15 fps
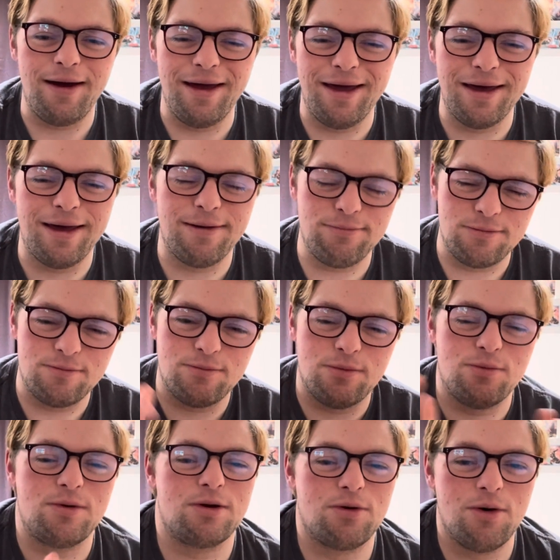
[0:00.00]
I'm,
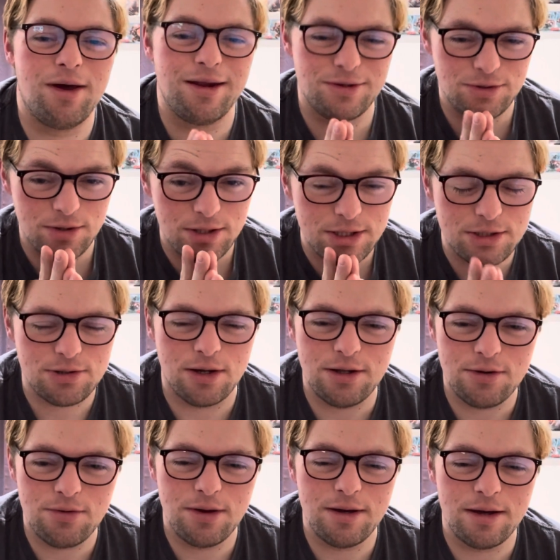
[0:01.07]
gonna go ahead and do this
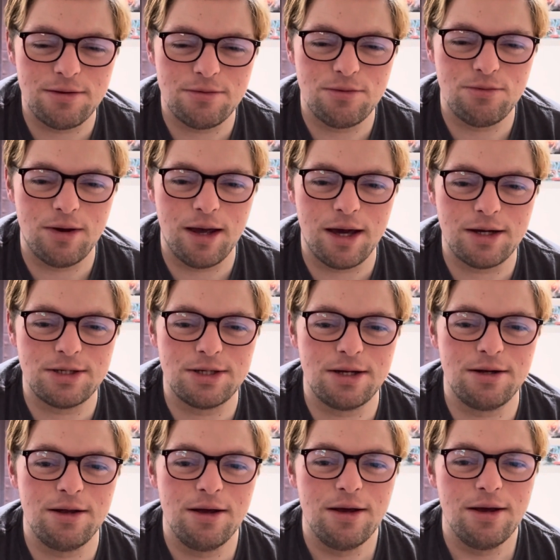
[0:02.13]
trailer re
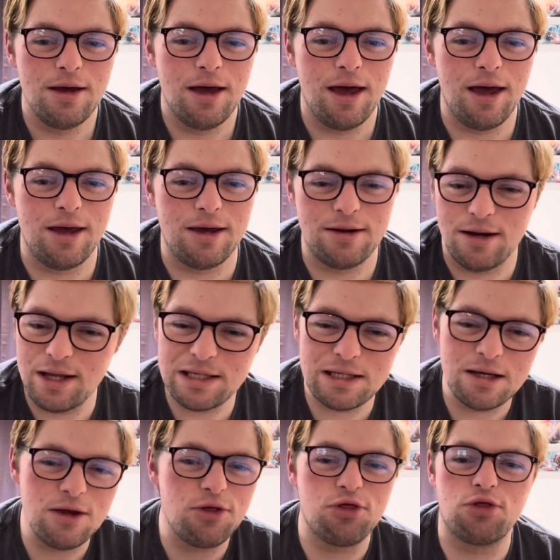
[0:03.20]
reaction, and it's
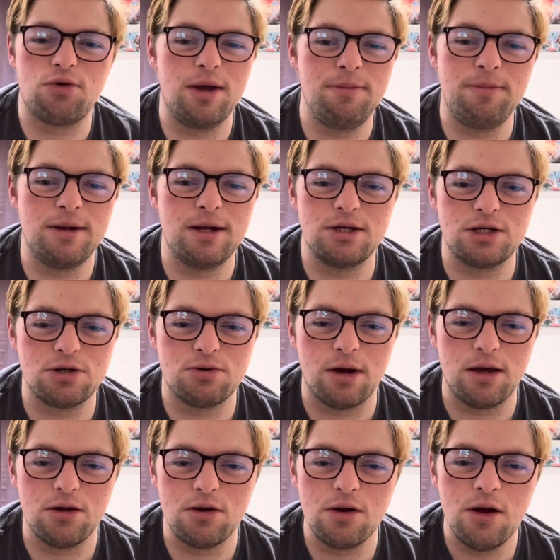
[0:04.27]
like a three minute
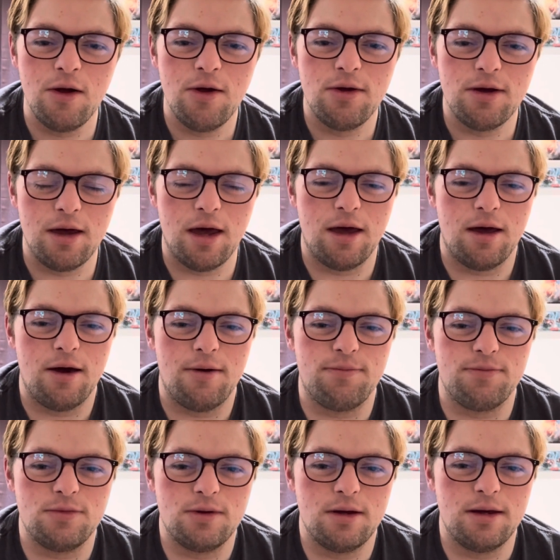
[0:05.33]
trailer. Um,
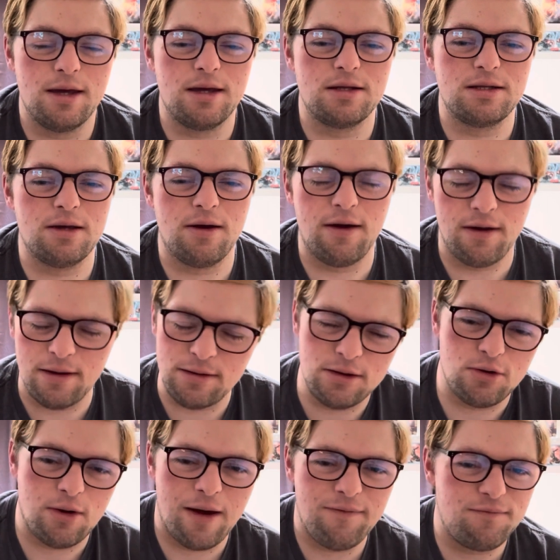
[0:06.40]
and
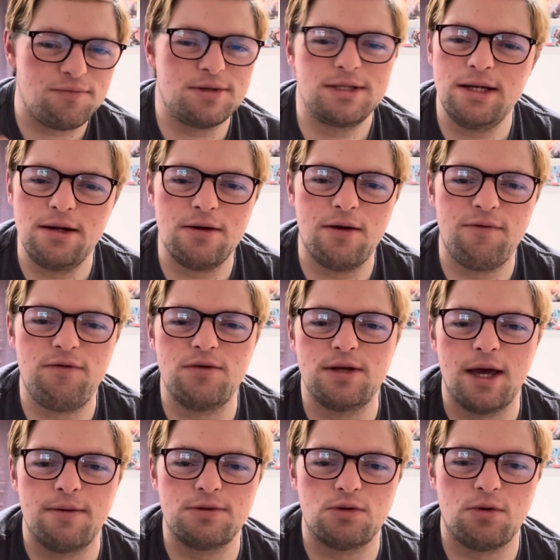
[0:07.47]
you know, I've seen it a few
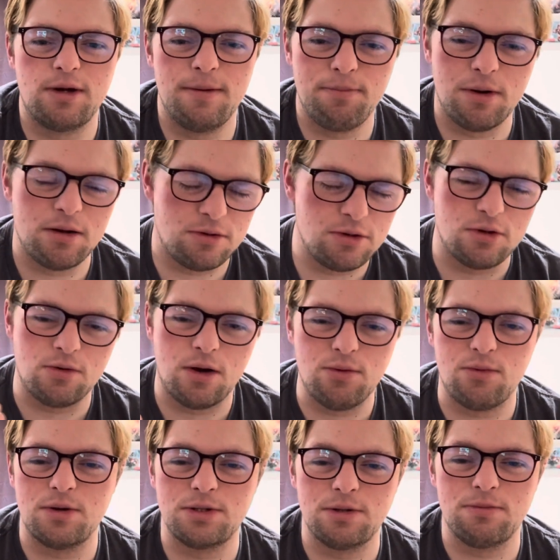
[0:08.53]
times already, but you know, I
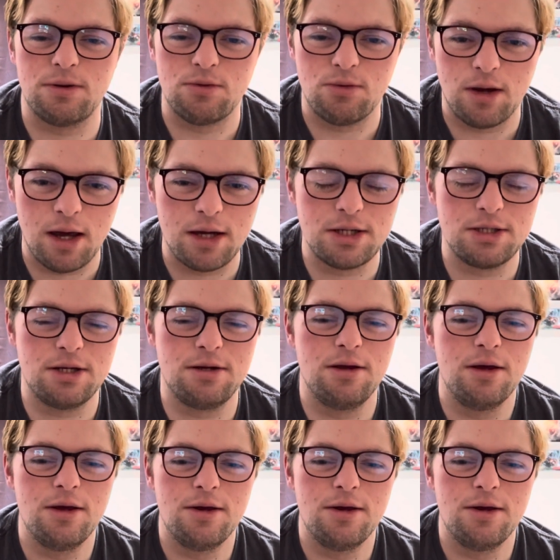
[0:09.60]
want to do my reaction.